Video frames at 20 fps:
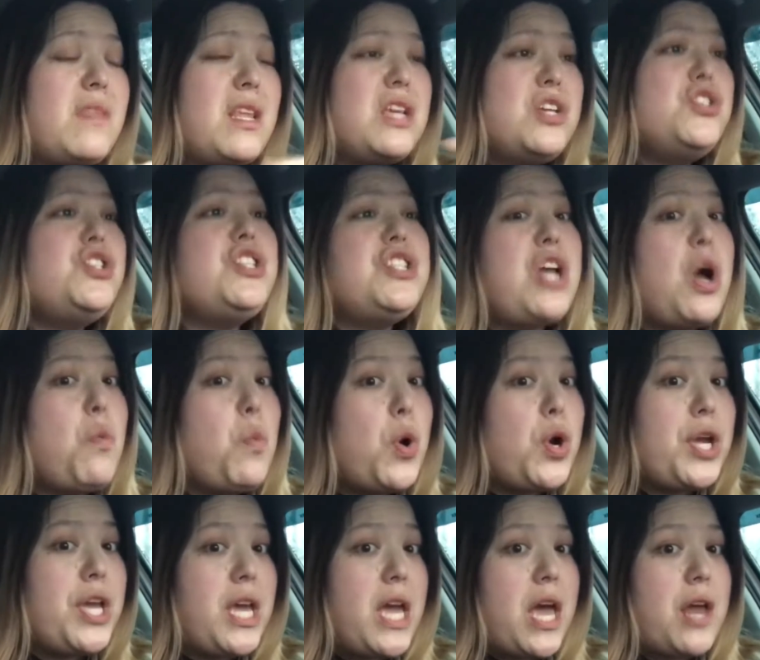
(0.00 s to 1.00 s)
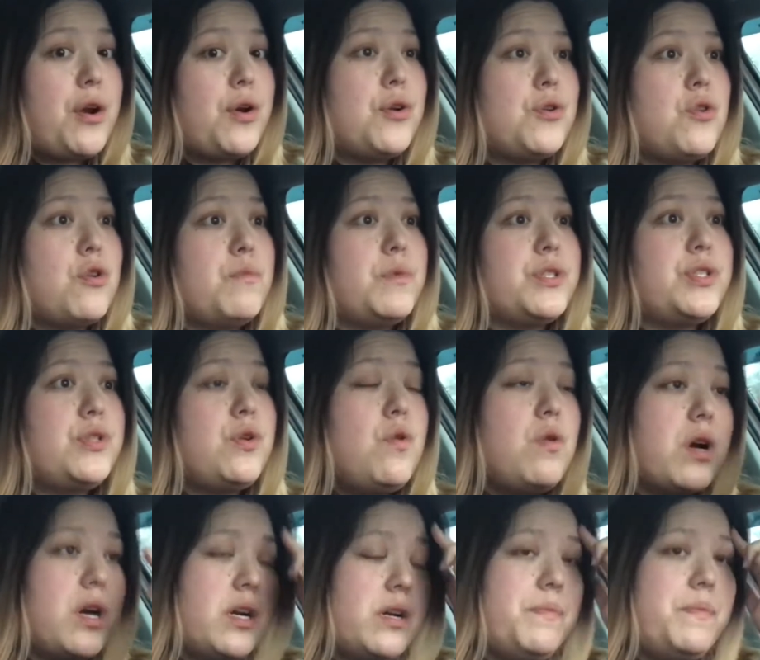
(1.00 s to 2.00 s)
she's not working at her normal
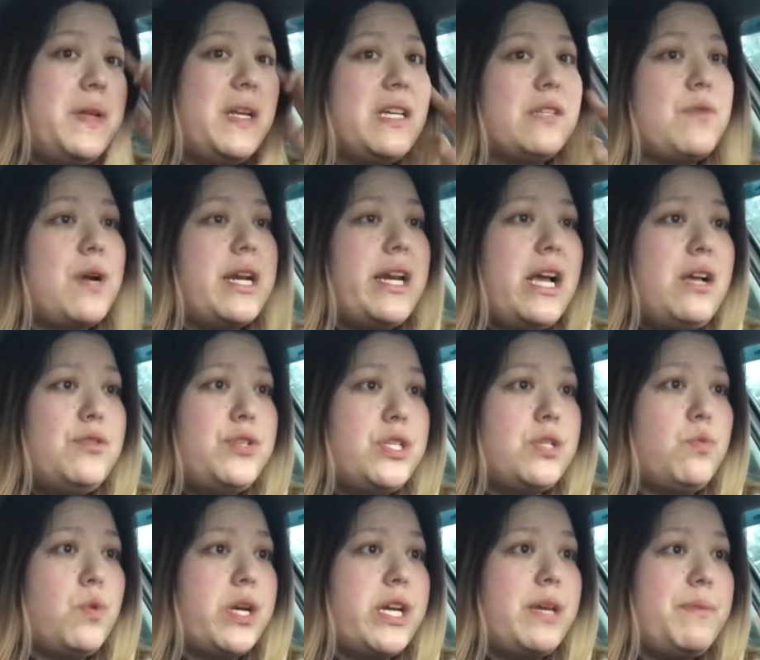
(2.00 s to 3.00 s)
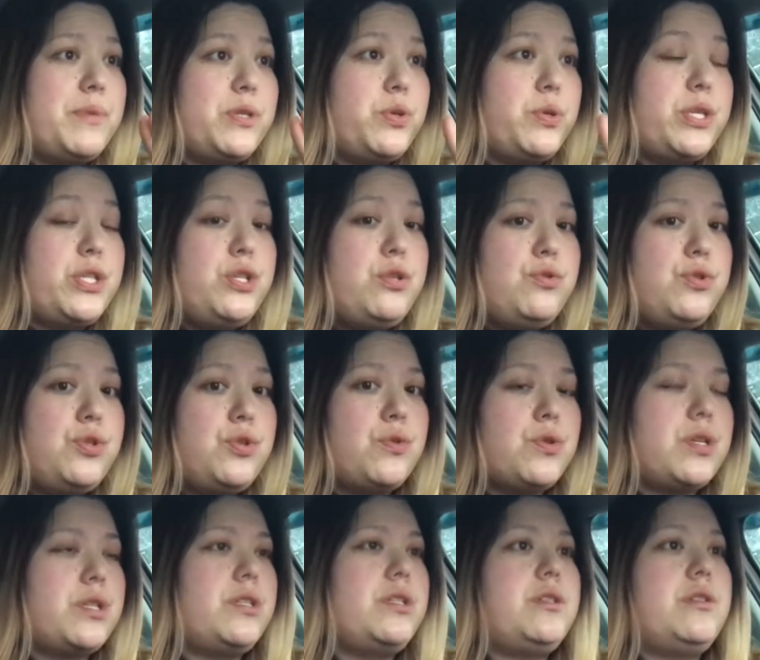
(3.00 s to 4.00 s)
store because right now she's working between two
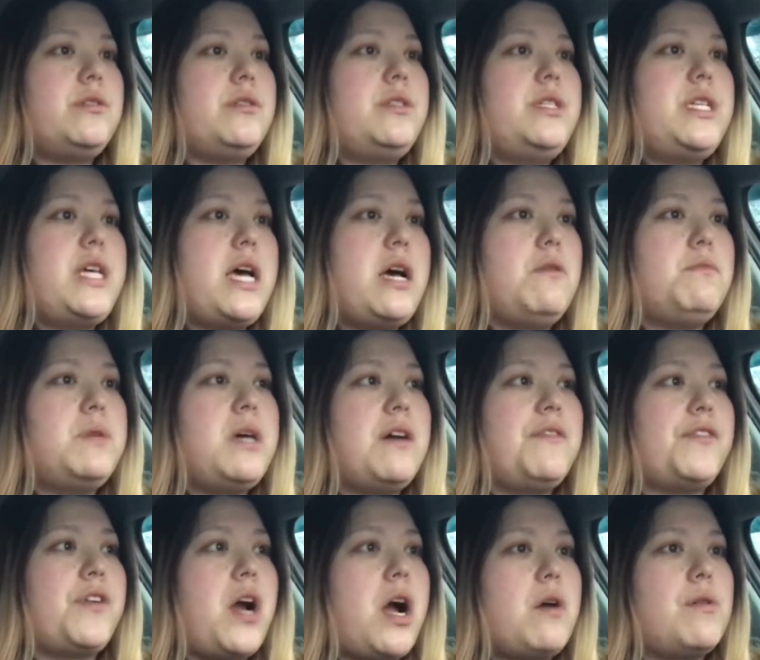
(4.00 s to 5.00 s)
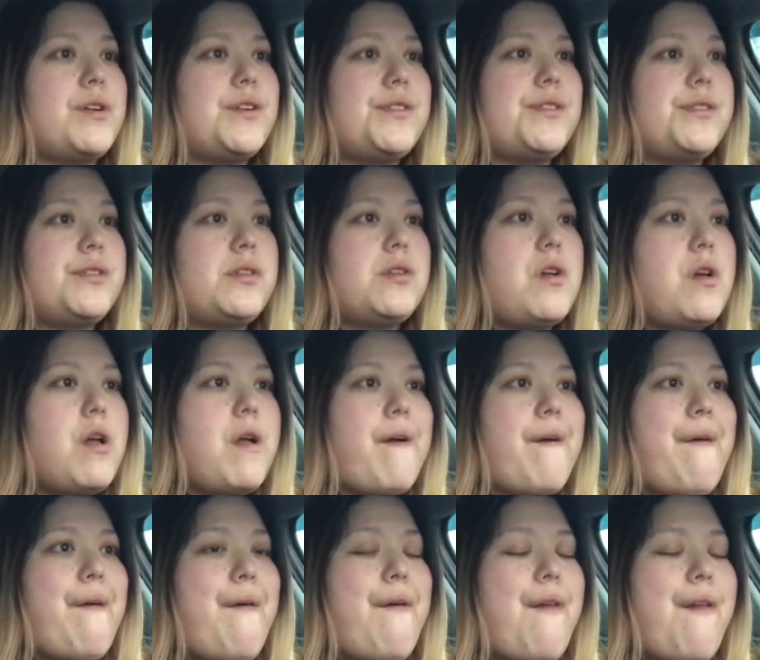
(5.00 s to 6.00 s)
stores to help cover hours.
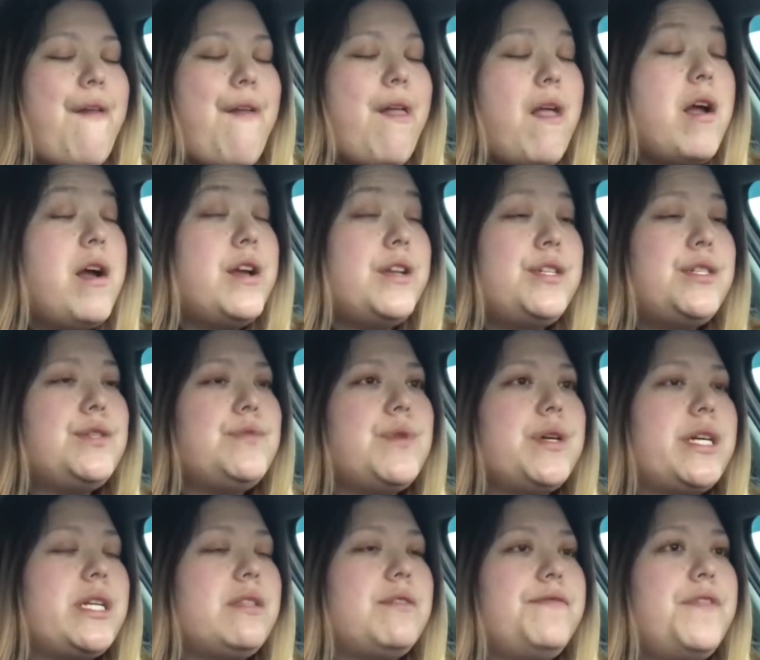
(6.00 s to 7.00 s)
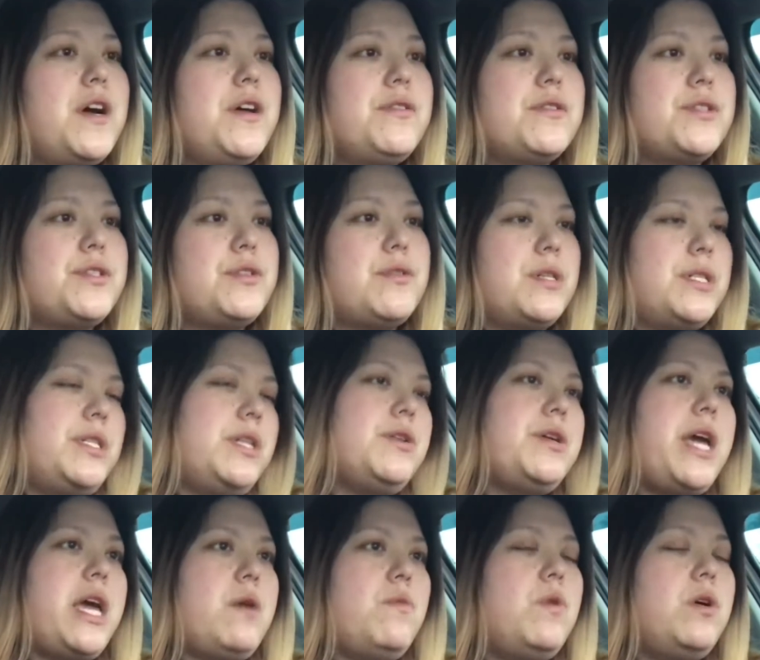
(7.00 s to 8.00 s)
She's working at the farther store. I said,
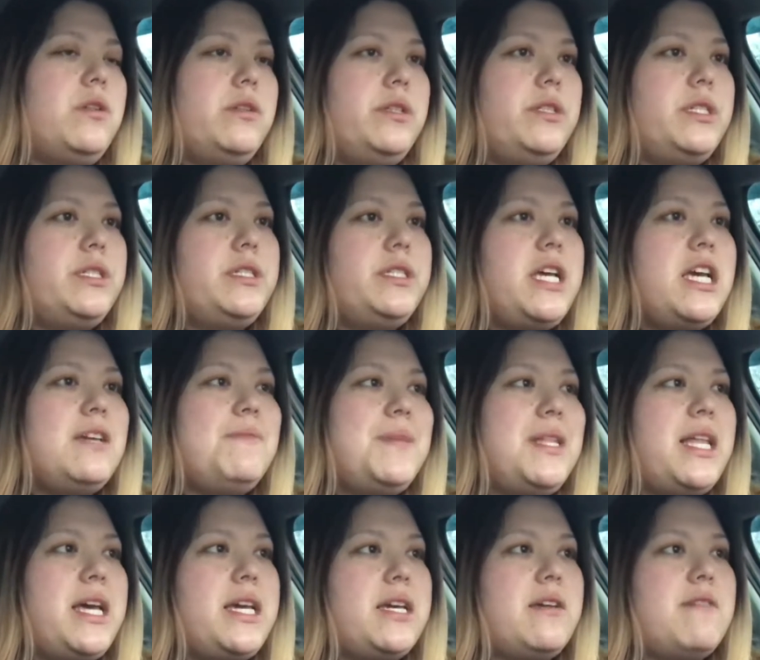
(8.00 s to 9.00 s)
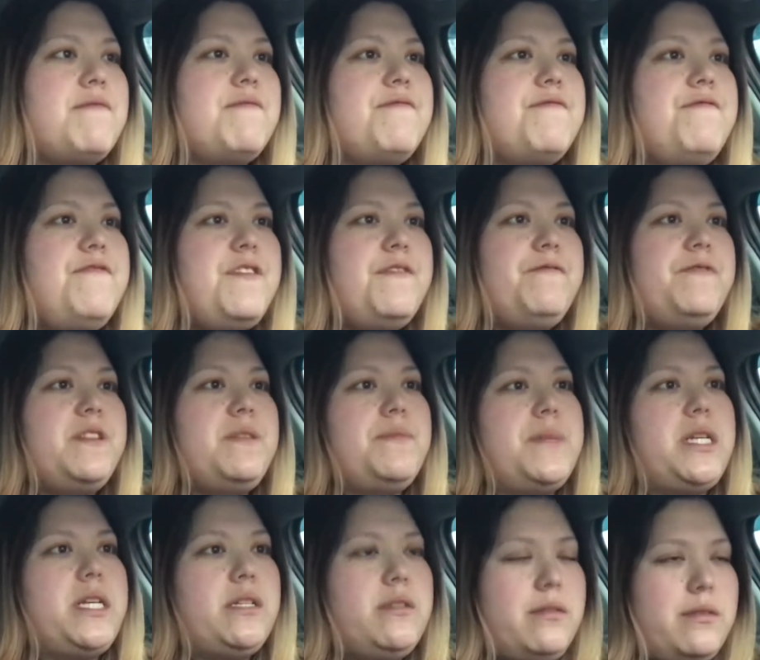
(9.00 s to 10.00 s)
okay, well, it'll take me like 50
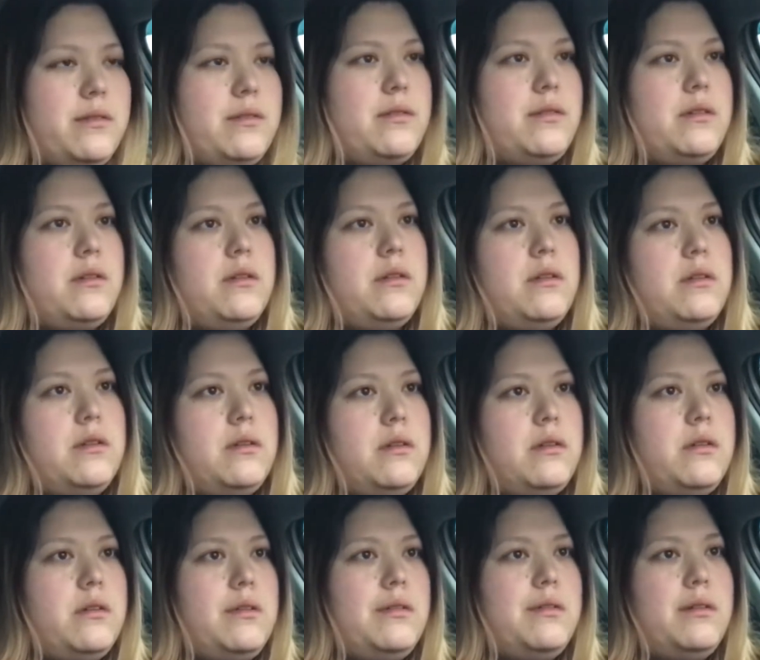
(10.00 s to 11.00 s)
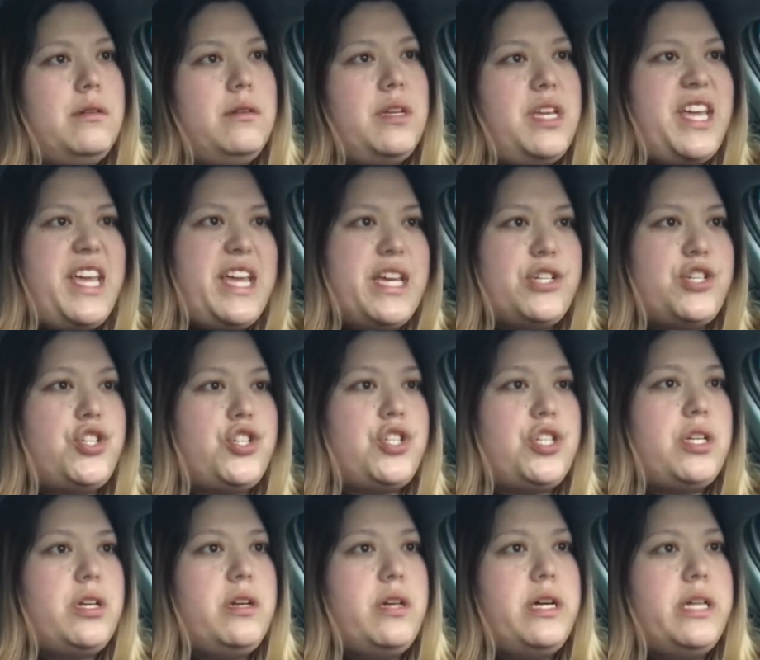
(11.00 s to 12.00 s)
minutes-ish
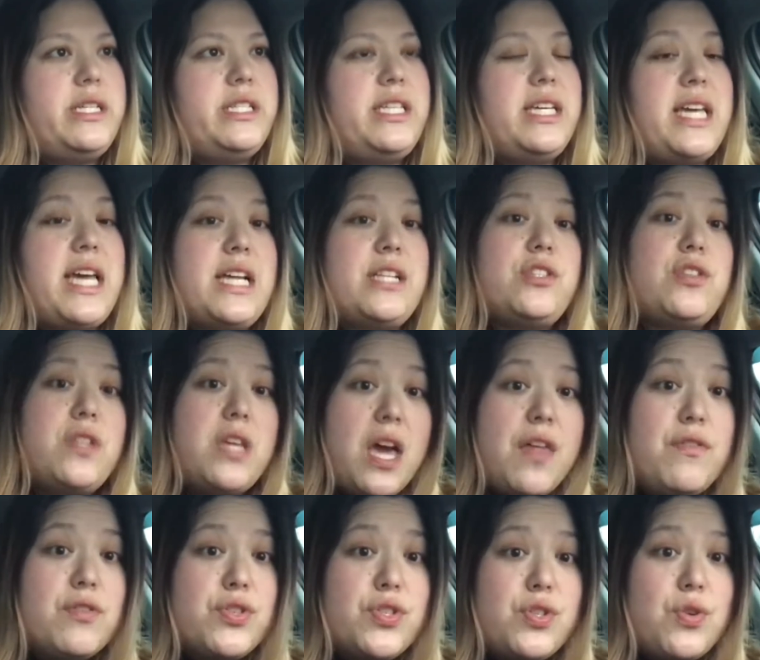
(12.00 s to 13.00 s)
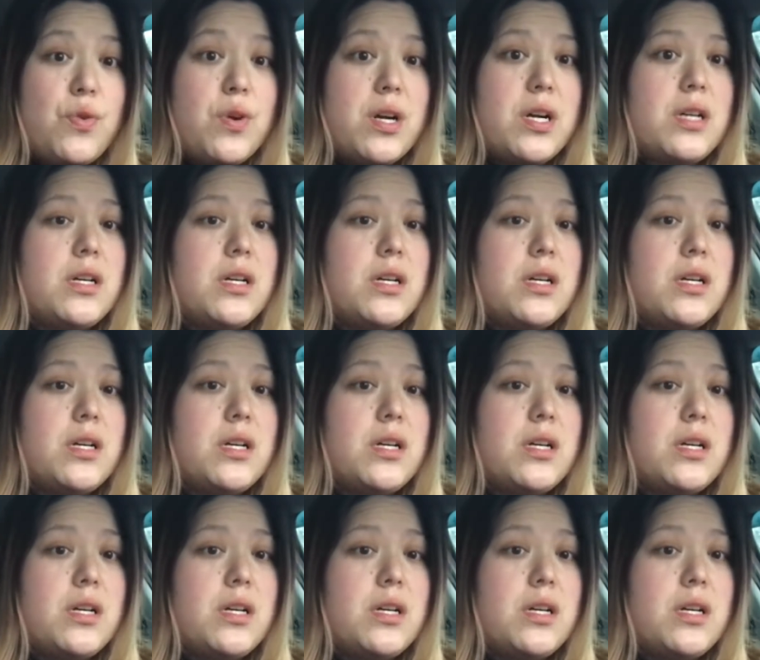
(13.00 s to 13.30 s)
to get to the other store.